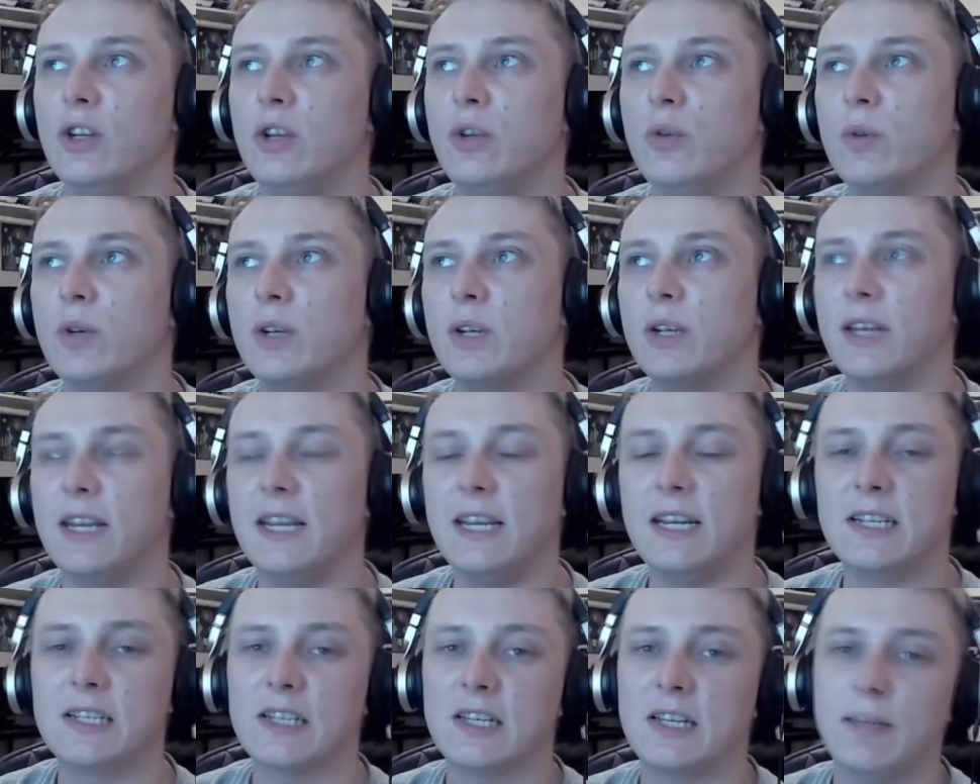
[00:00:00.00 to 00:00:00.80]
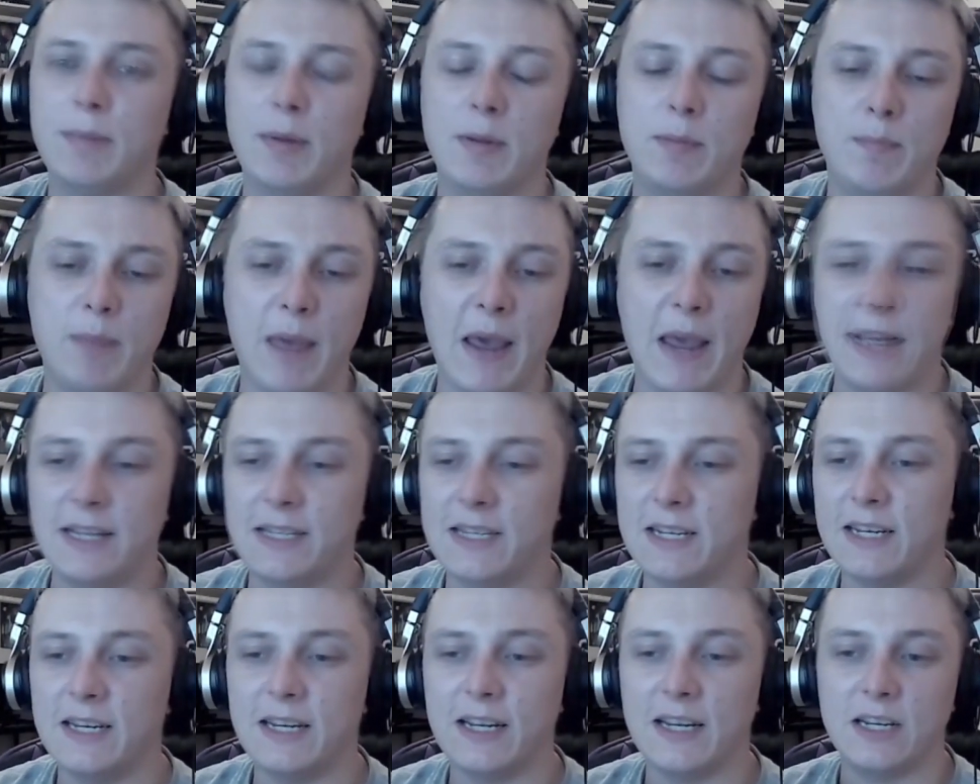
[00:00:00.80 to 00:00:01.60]
You can easily be
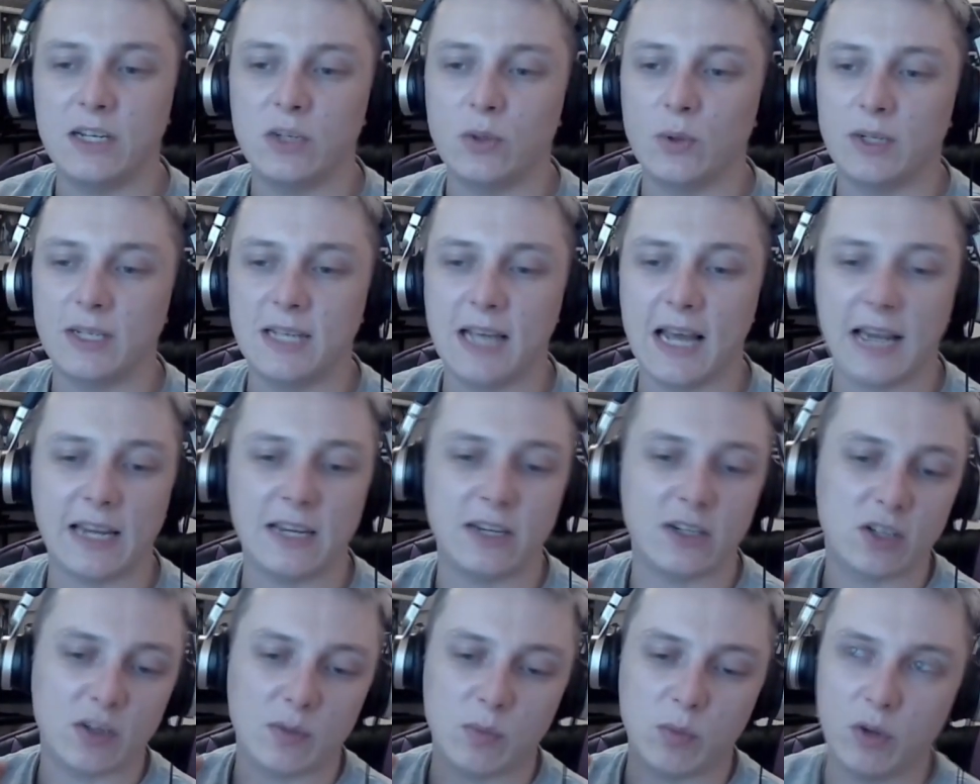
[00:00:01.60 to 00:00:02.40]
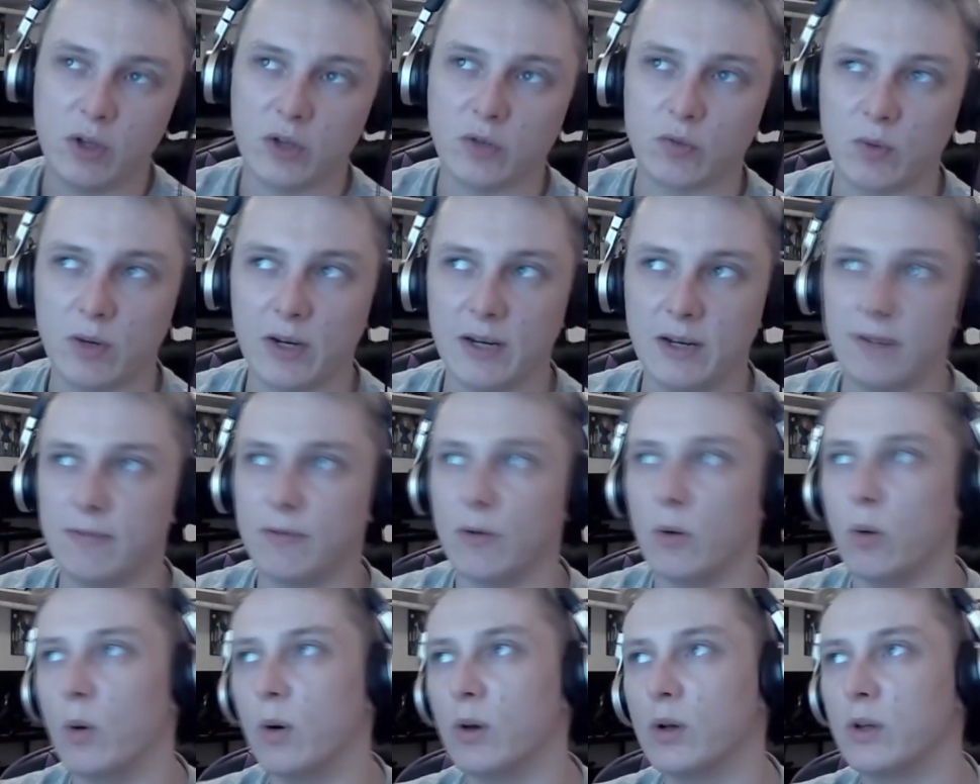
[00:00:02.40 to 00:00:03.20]
baited into attacking someone that's
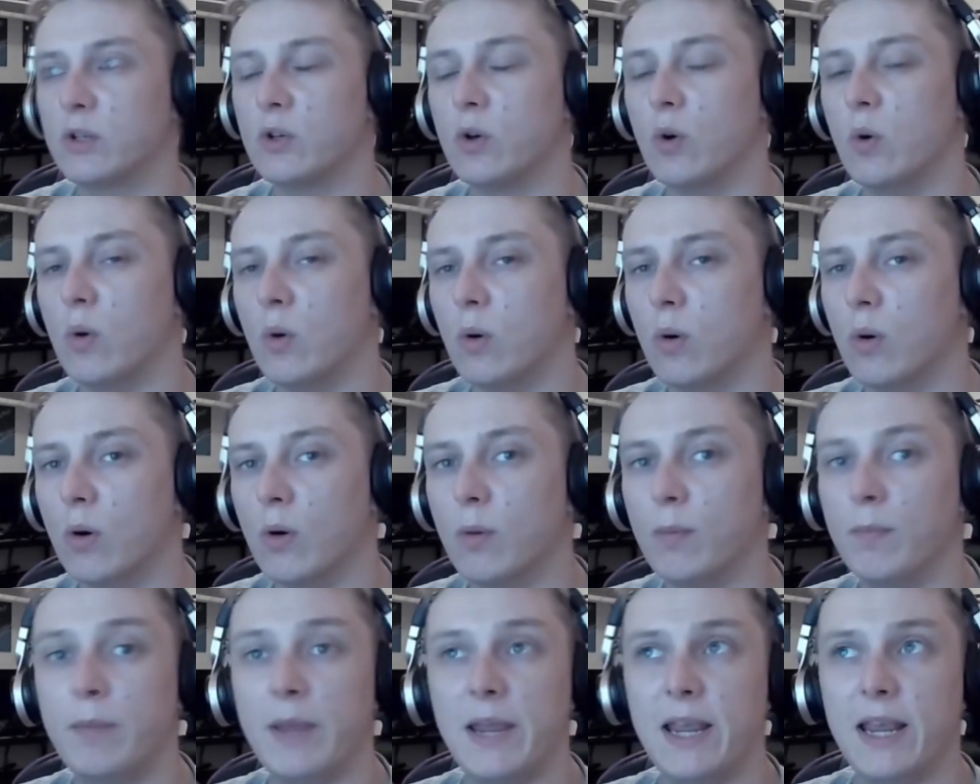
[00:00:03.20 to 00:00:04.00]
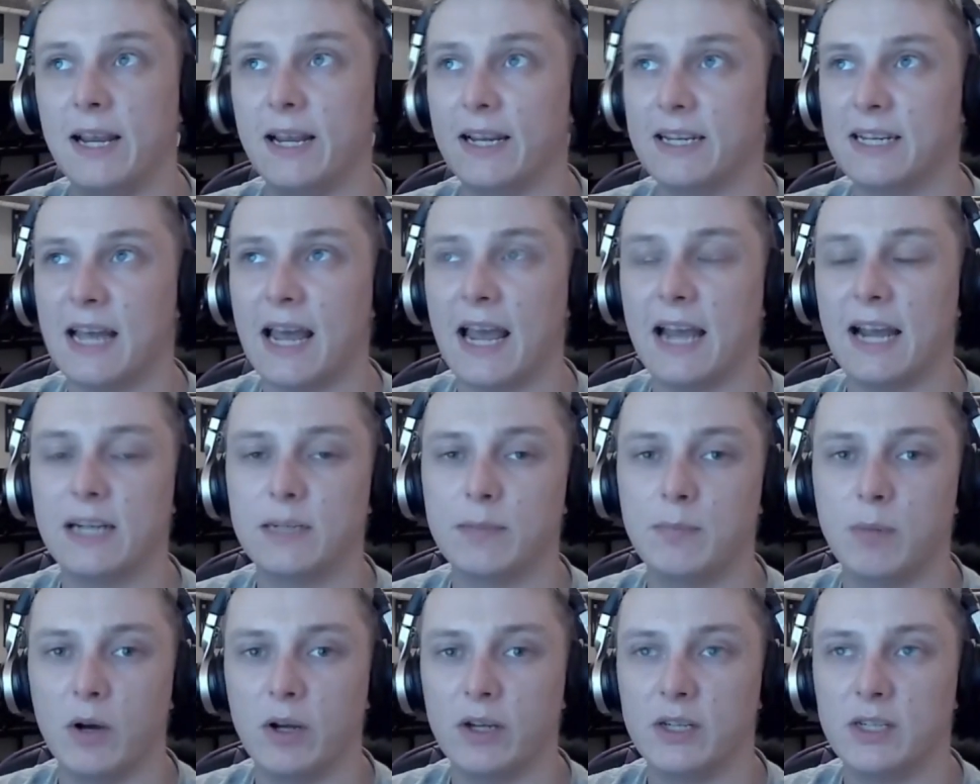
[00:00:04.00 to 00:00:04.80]
reinforced or being
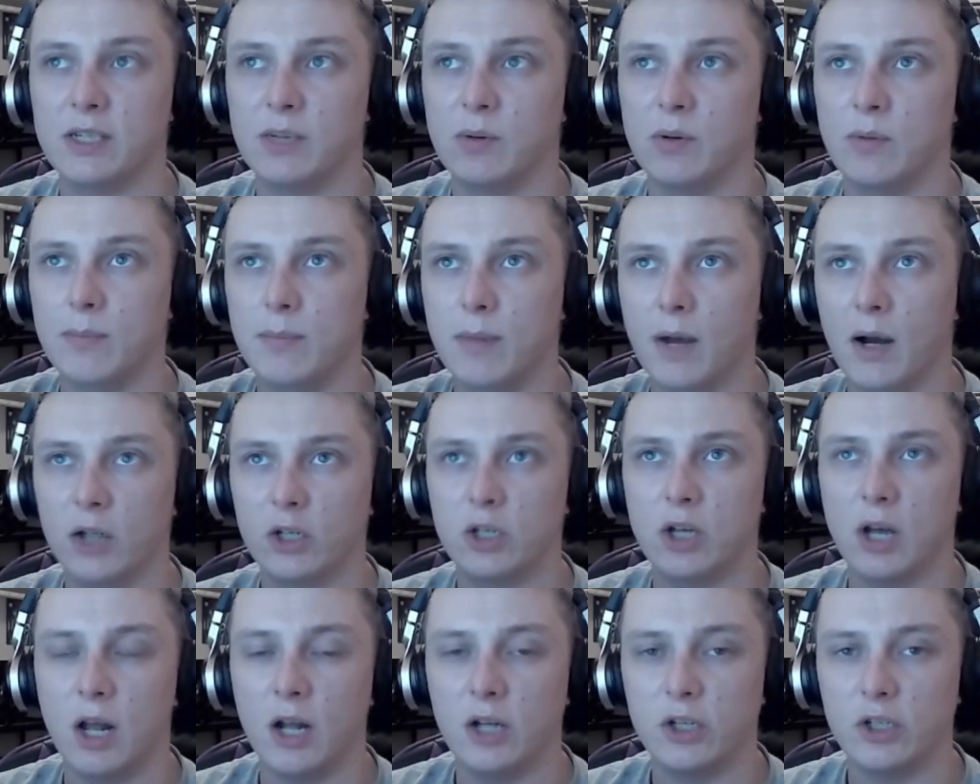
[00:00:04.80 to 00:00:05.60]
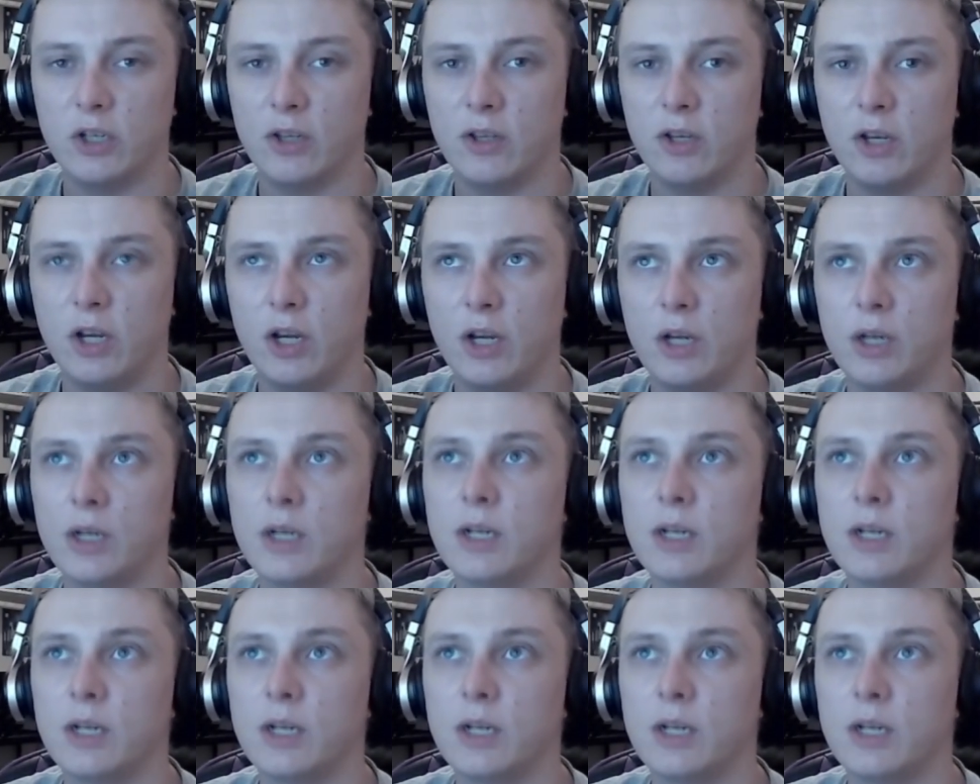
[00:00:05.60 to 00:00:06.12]
attacked by someone much larger than you.